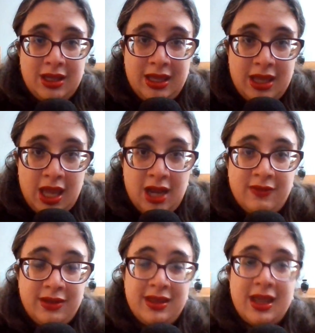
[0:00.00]
get
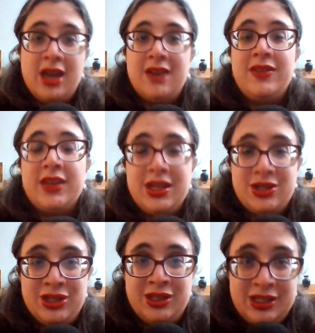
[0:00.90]
everything out of the
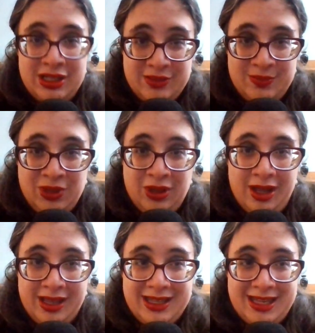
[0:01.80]
kitchen that doesn't
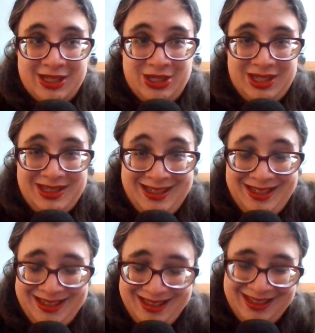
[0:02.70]
belong in the kitchen.
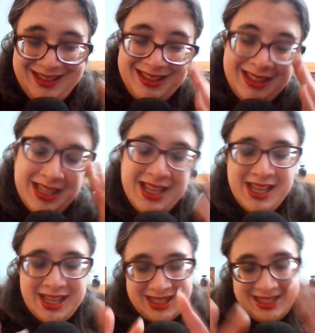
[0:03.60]
Because